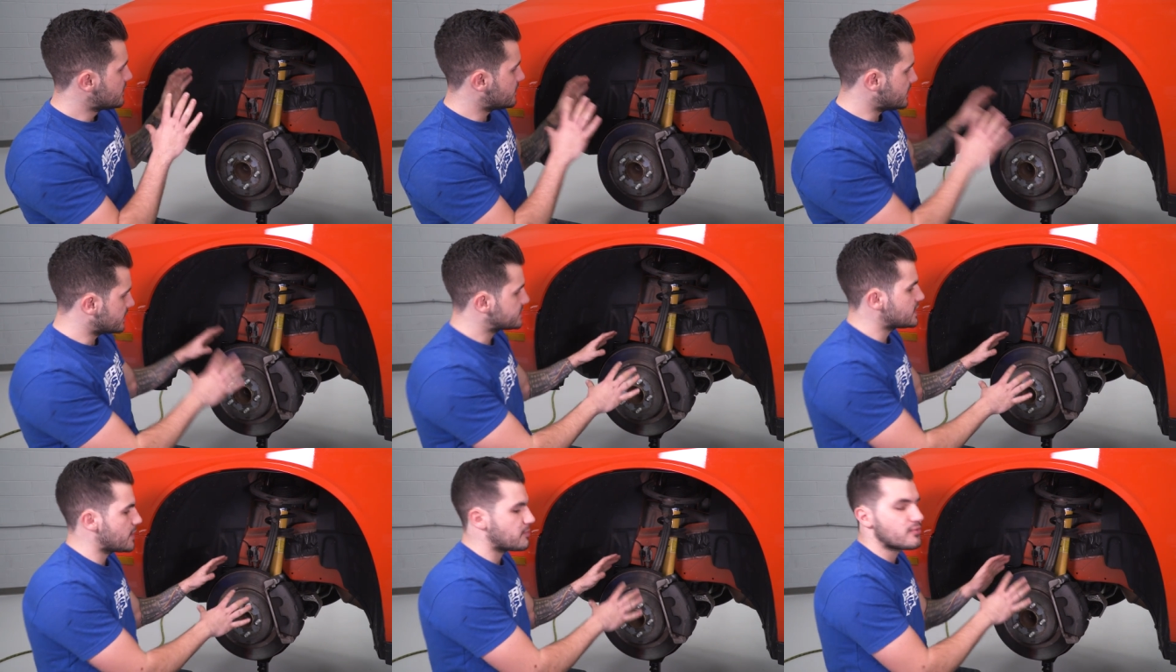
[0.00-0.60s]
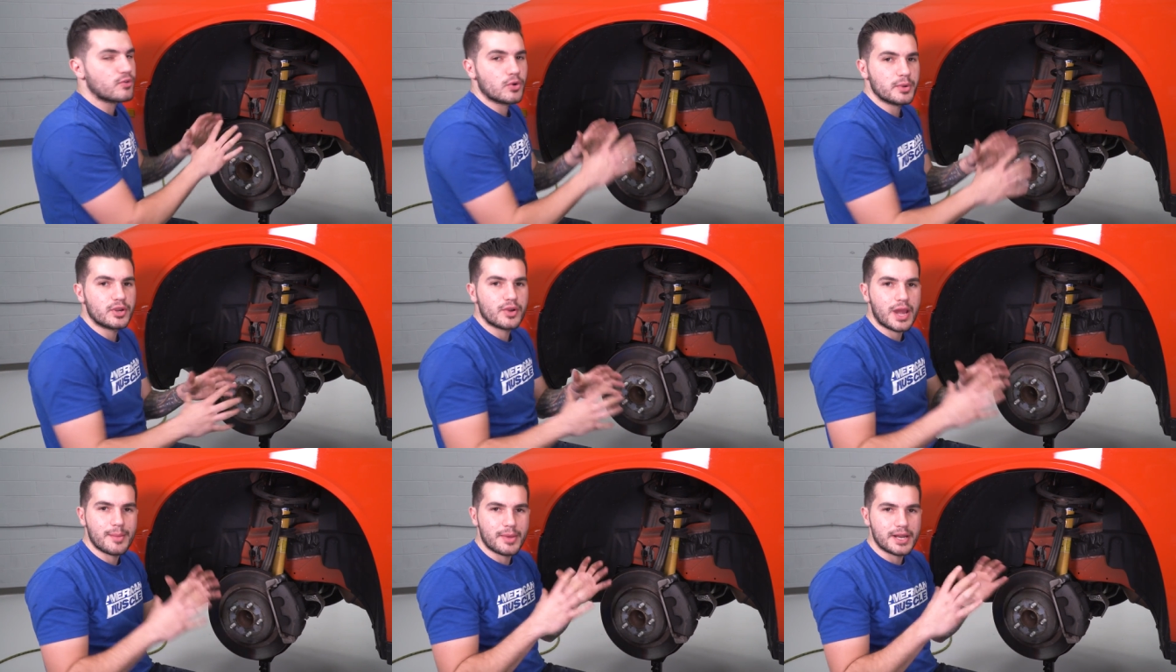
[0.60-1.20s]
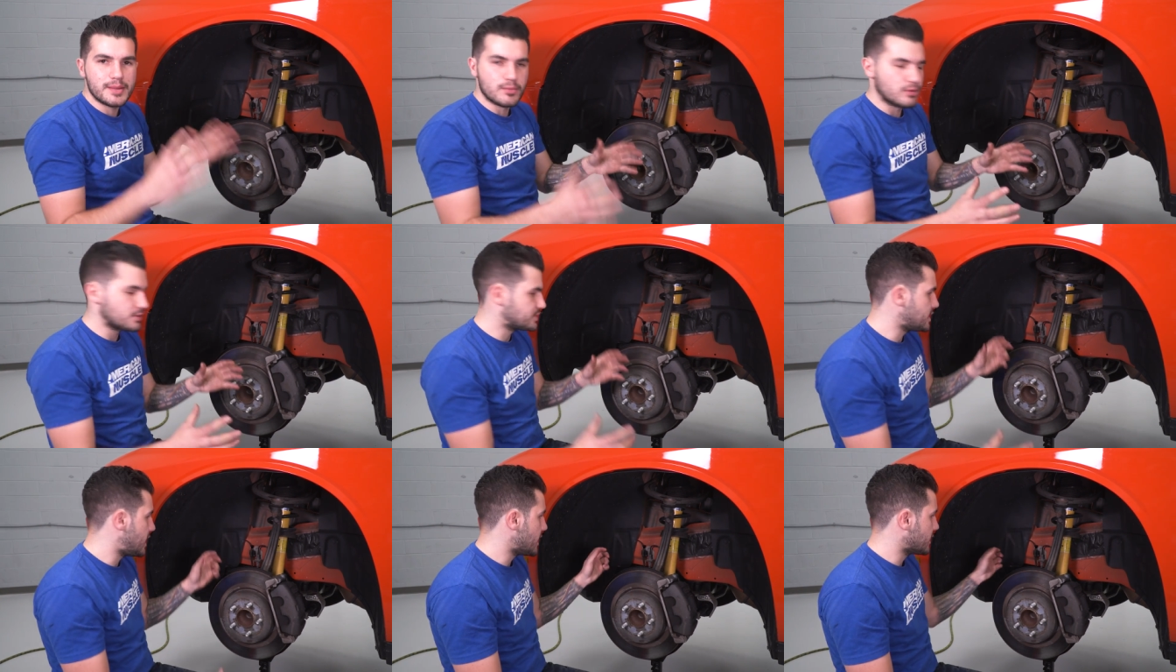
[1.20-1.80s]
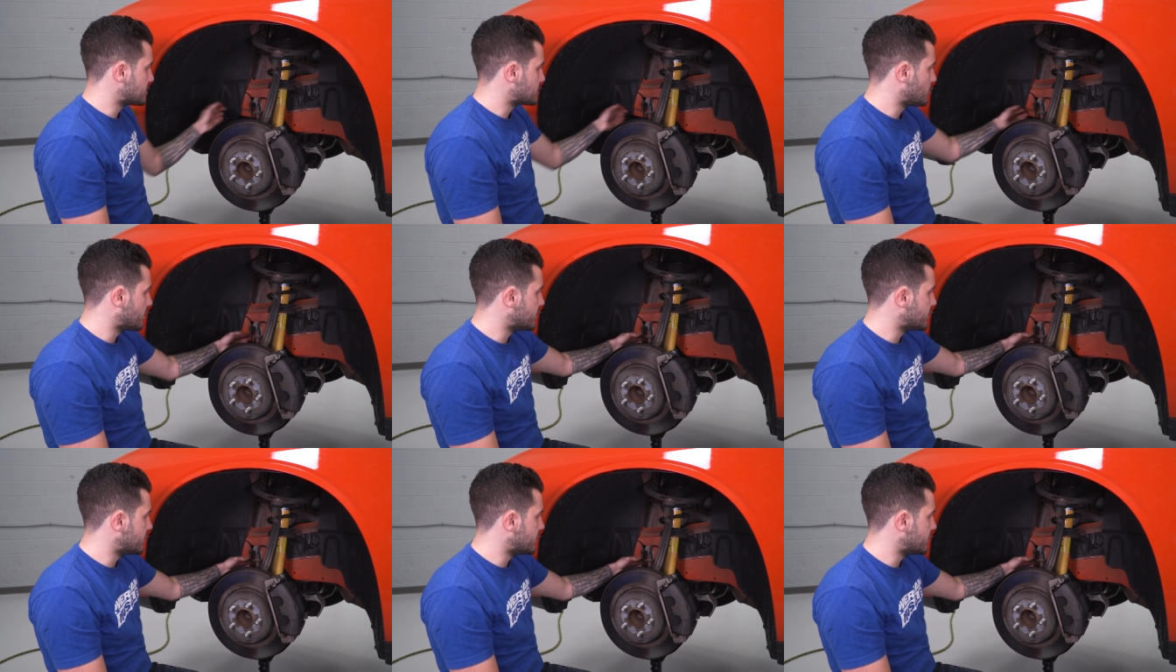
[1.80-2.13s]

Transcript: The next step before we grab any more sockets,